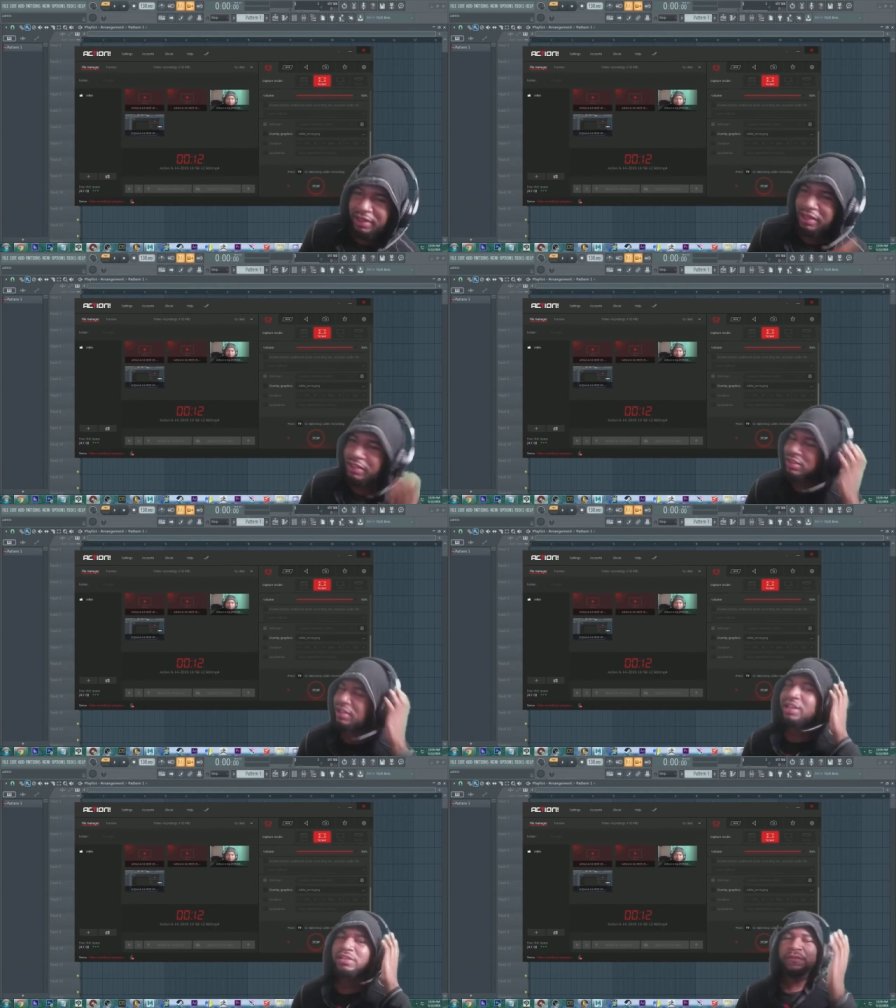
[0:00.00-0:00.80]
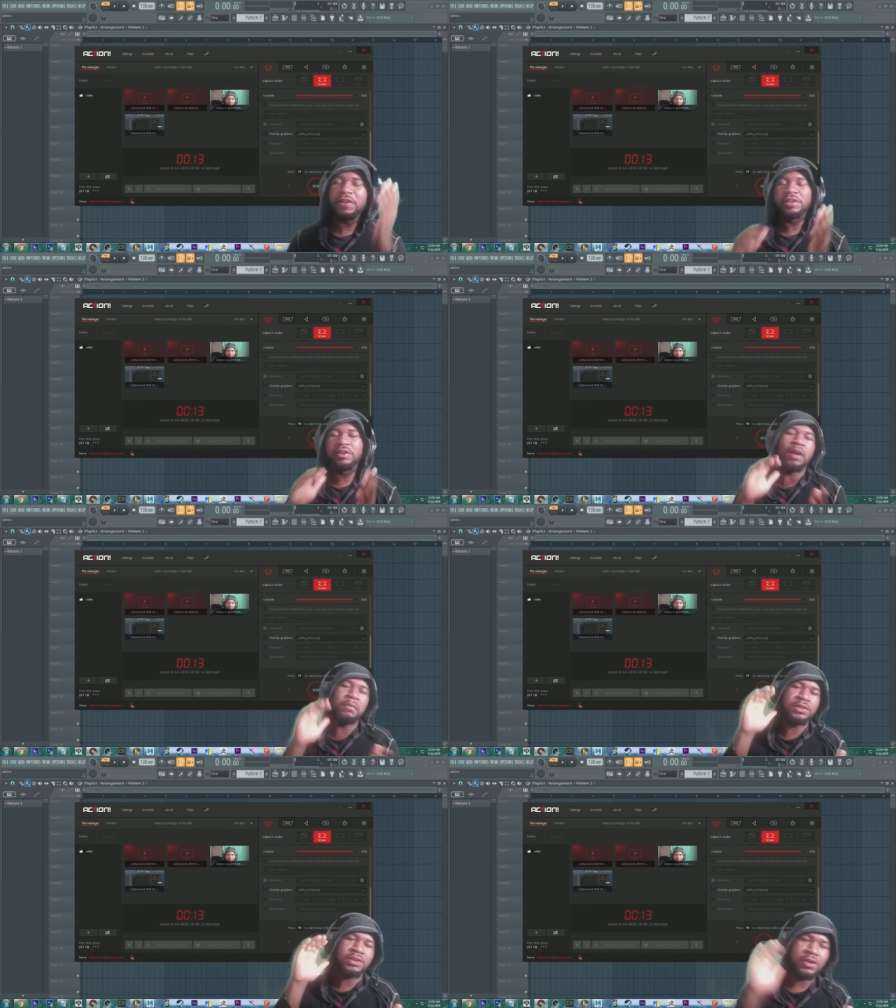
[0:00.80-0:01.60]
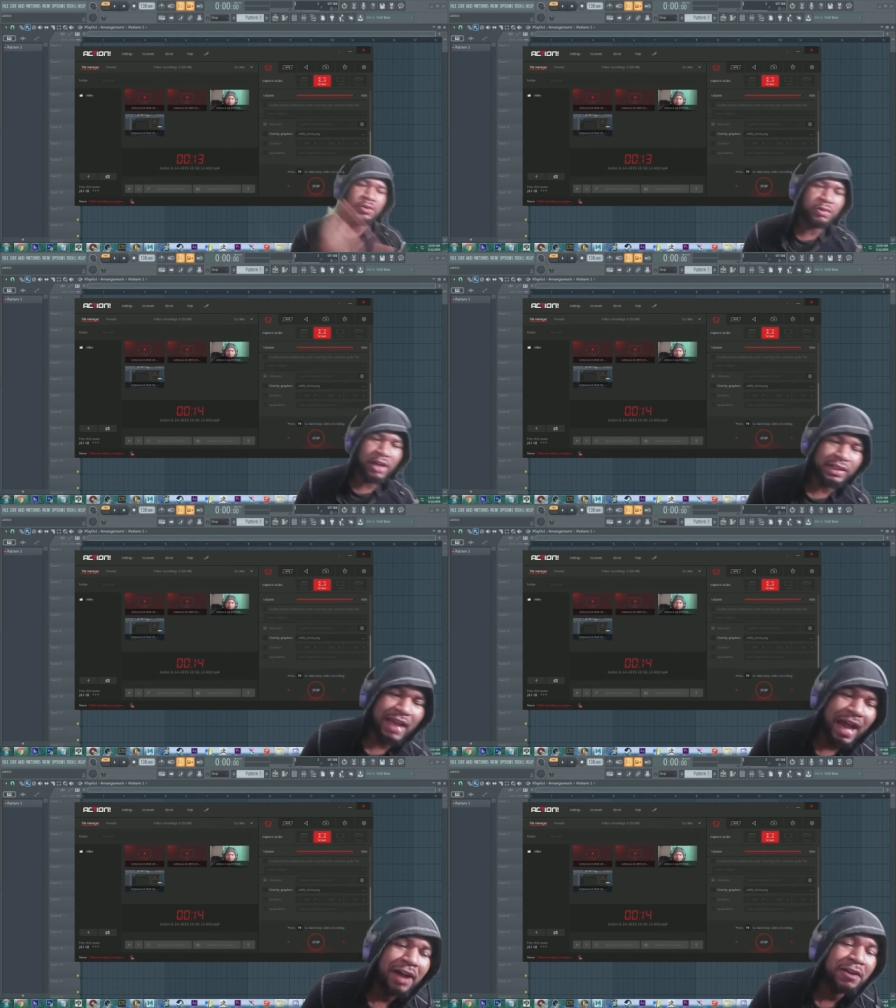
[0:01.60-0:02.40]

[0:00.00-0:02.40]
in today's video, I'm gonna show you guys how to